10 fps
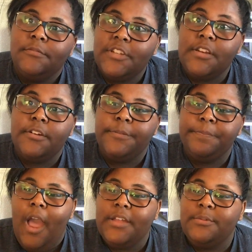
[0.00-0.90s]

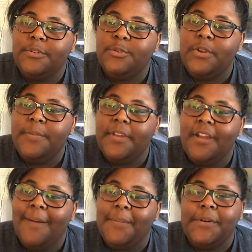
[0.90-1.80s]
dinner. As we're
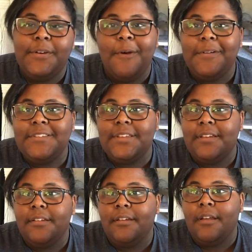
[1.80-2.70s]
sweeping up, we're
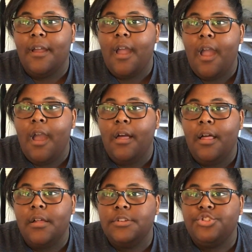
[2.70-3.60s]
noticing
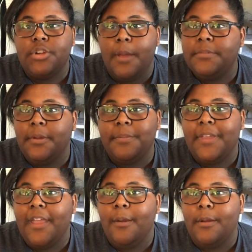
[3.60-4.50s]
chopped
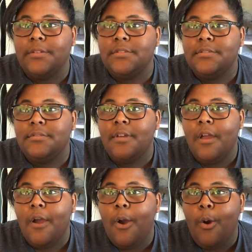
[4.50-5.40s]
up carrots
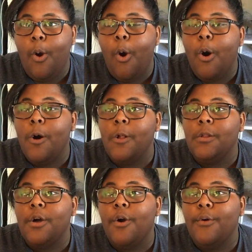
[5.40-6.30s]

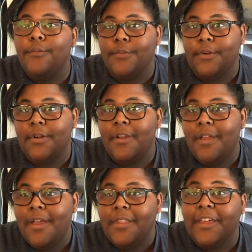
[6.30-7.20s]
all over,
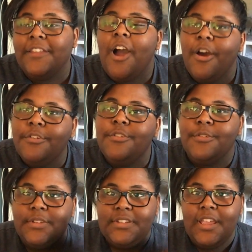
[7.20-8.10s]
like
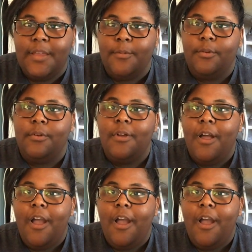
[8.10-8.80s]
under the table